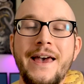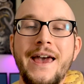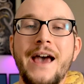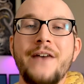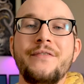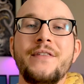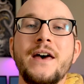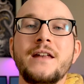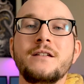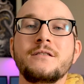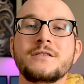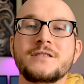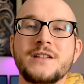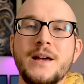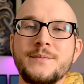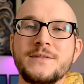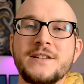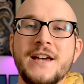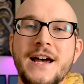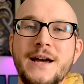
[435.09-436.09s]
And then
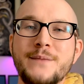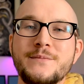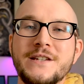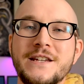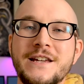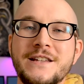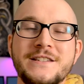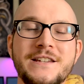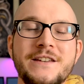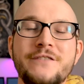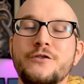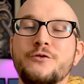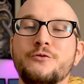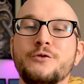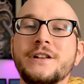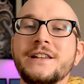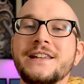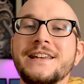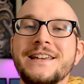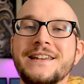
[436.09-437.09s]
sometimes it's even
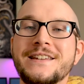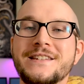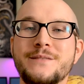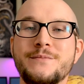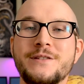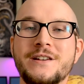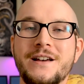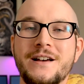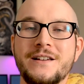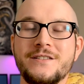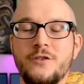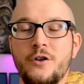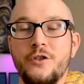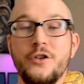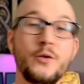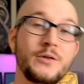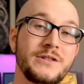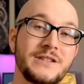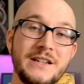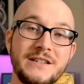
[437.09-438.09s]
really easy because
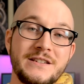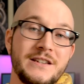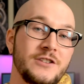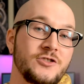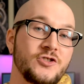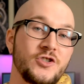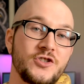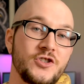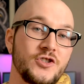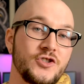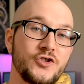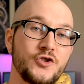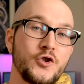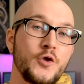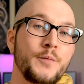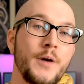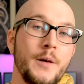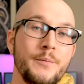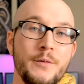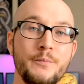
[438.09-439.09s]
although it's easy just to
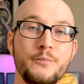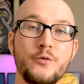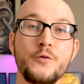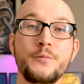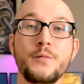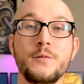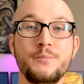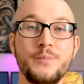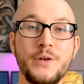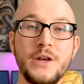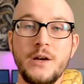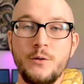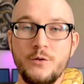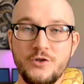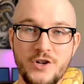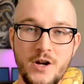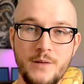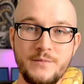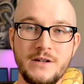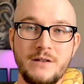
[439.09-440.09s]
scoop up the poop and pee,
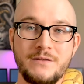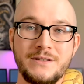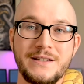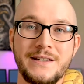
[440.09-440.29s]
which comes out